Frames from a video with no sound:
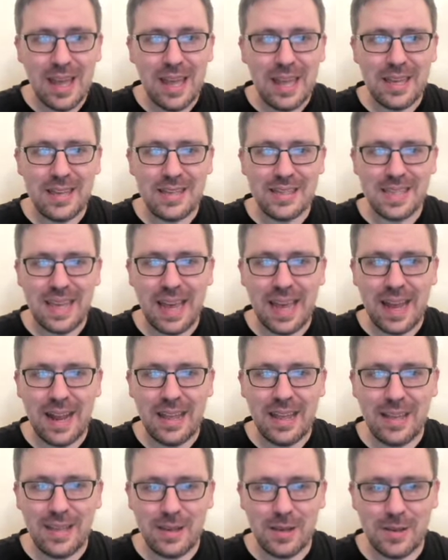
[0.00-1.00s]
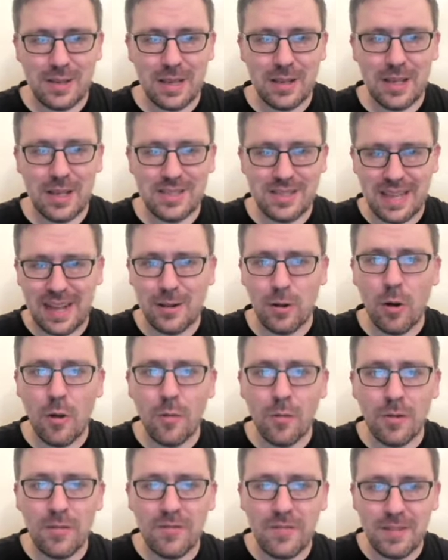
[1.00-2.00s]
He's had
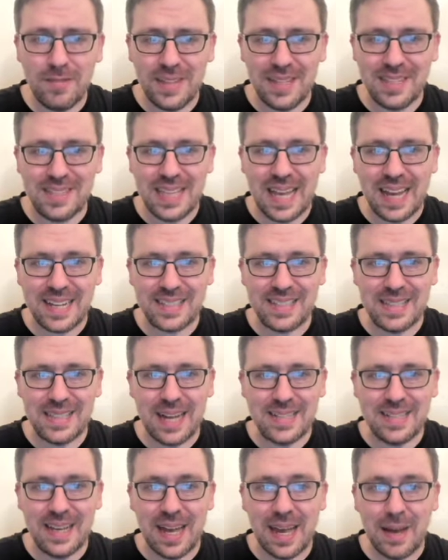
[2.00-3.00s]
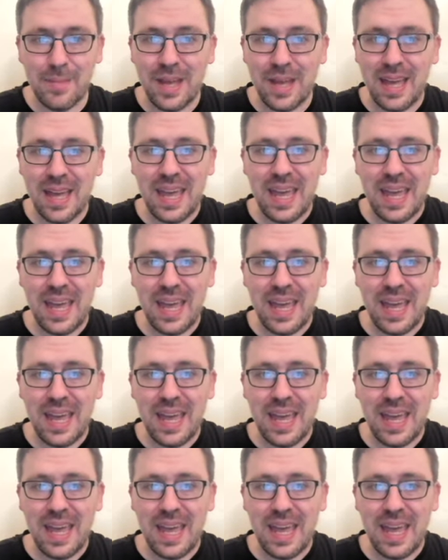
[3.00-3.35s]
over 50 sacks in that time,